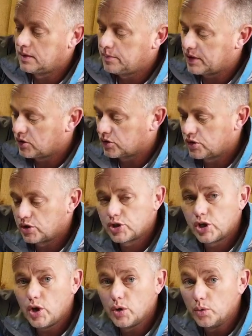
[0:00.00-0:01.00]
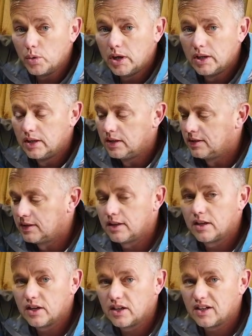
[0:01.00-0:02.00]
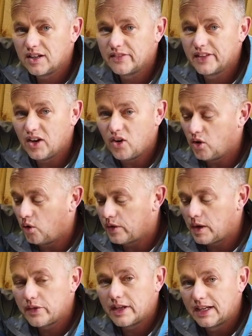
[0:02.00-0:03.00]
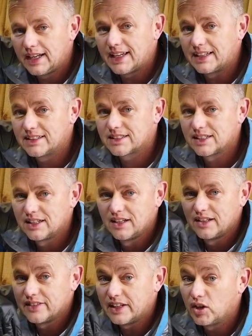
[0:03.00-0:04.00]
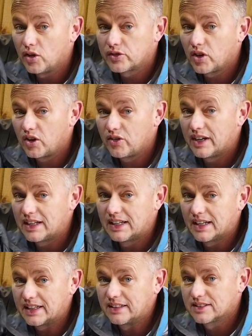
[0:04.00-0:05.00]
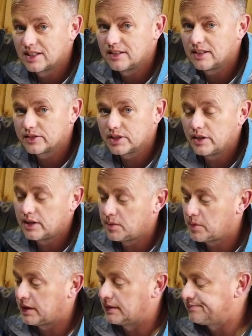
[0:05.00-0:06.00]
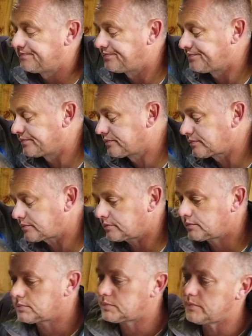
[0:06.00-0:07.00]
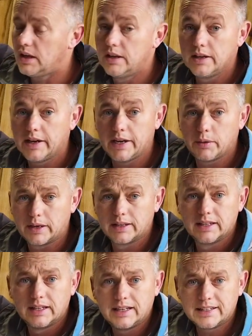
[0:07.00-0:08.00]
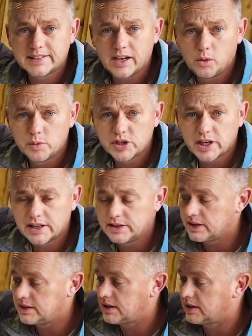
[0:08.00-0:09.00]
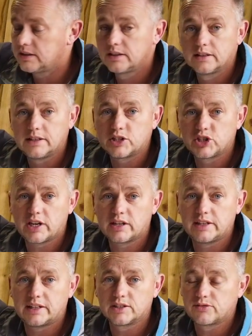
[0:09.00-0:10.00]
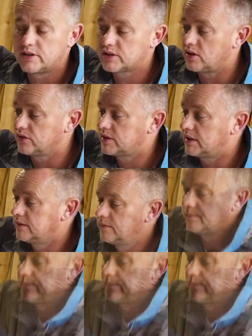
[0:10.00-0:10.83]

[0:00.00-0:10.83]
because the two, they are, although they're linked, they're not directly linked. I'll tell you in a minute. Anyway, let's get on with checking the, uh, let's check the antifreeze content.